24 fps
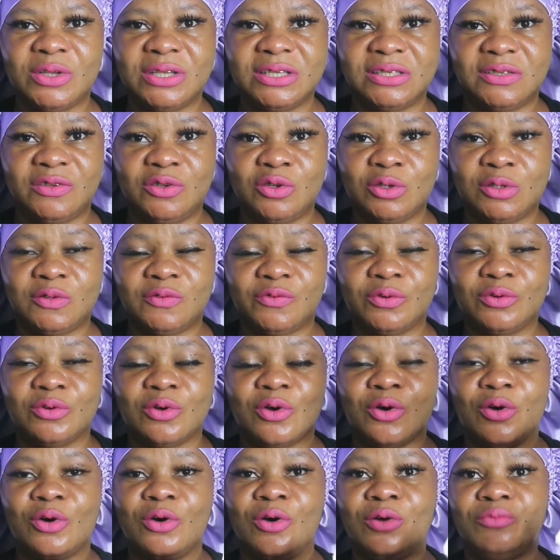is useful
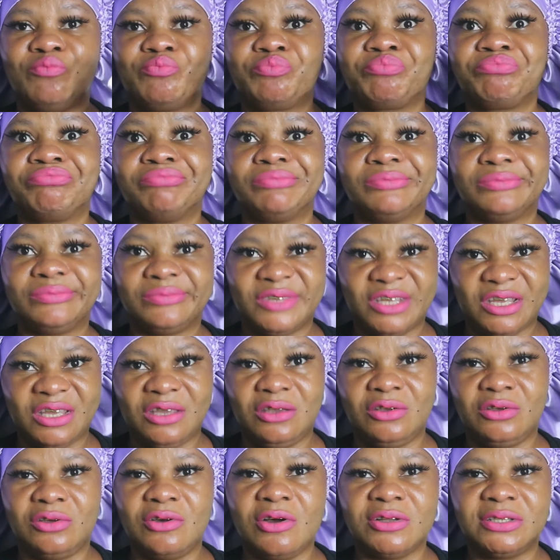or
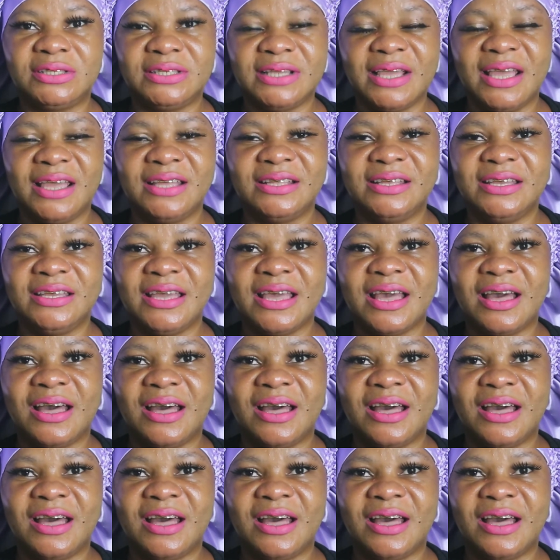you got any